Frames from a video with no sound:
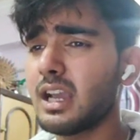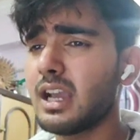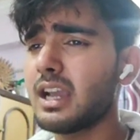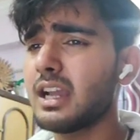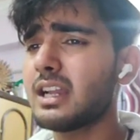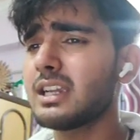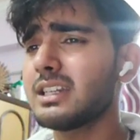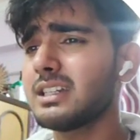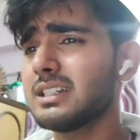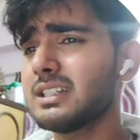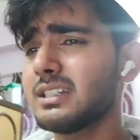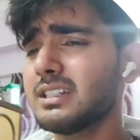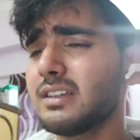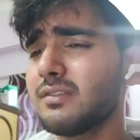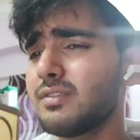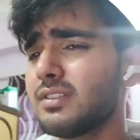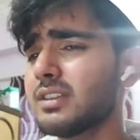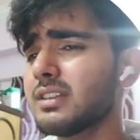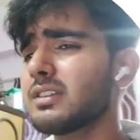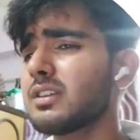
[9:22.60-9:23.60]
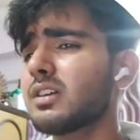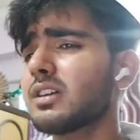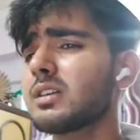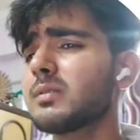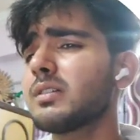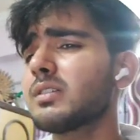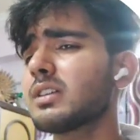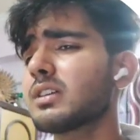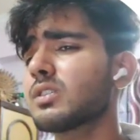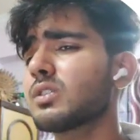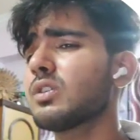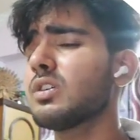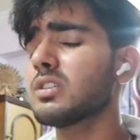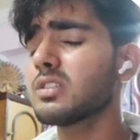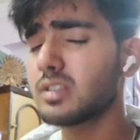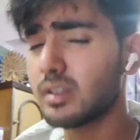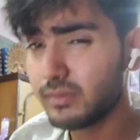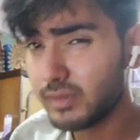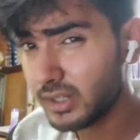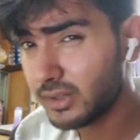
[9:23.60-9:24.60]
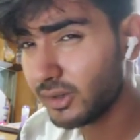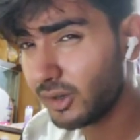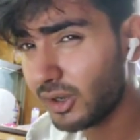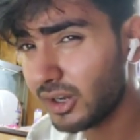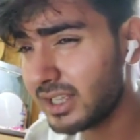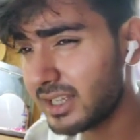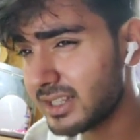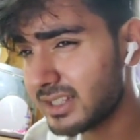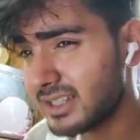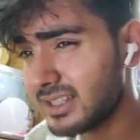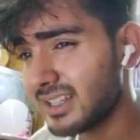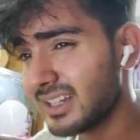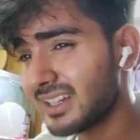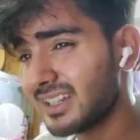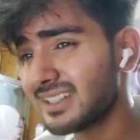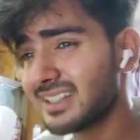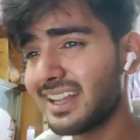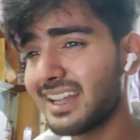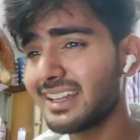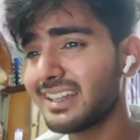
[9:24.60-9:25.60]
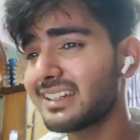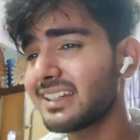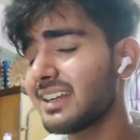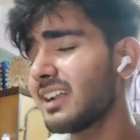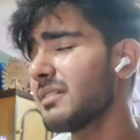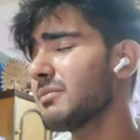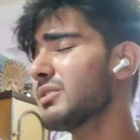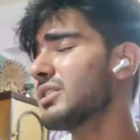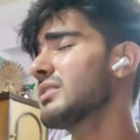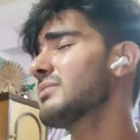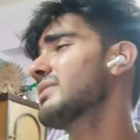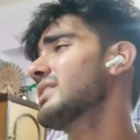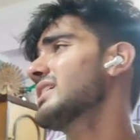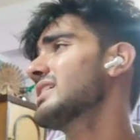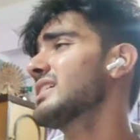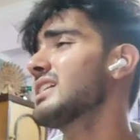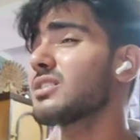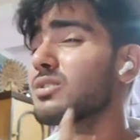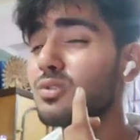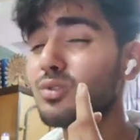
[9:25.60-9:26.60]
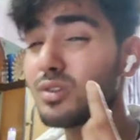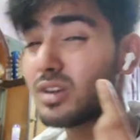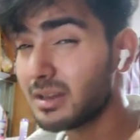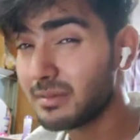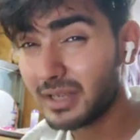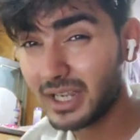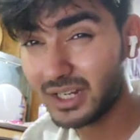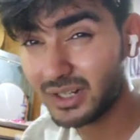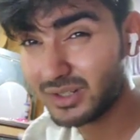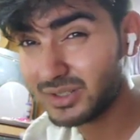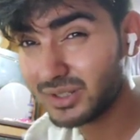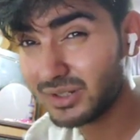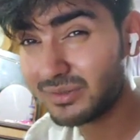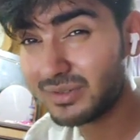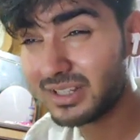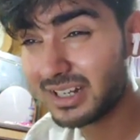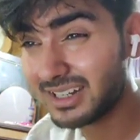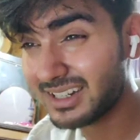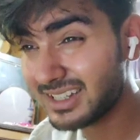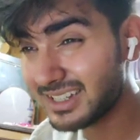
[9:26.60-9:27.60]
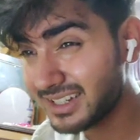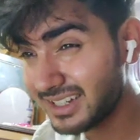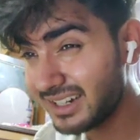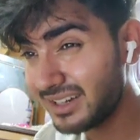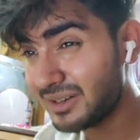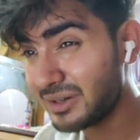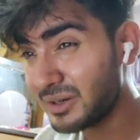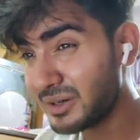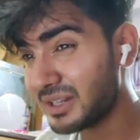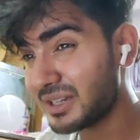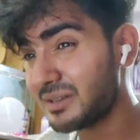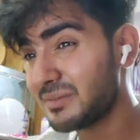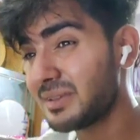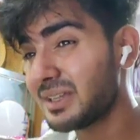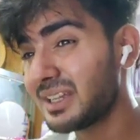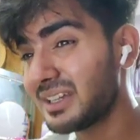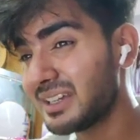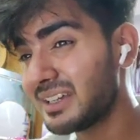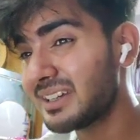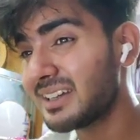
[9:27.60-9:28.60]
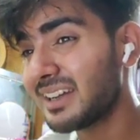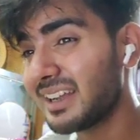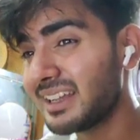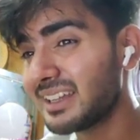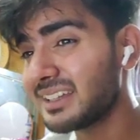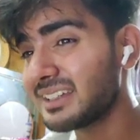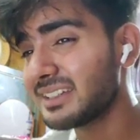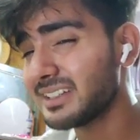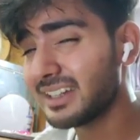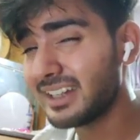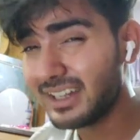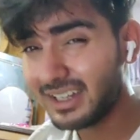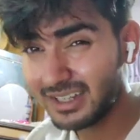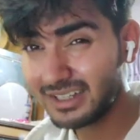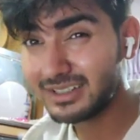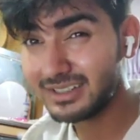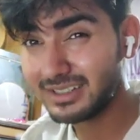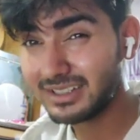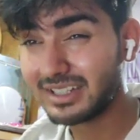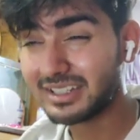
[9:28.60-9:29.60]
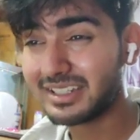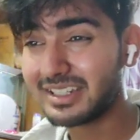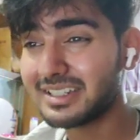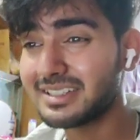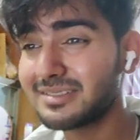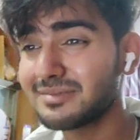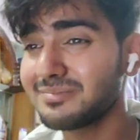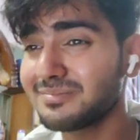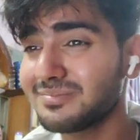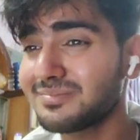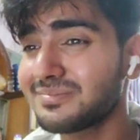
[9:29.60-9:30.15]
And uh, if you talk about the cons of the college, it is like dream companies like Google, Microsoft are still not coming here. Like yeah, I can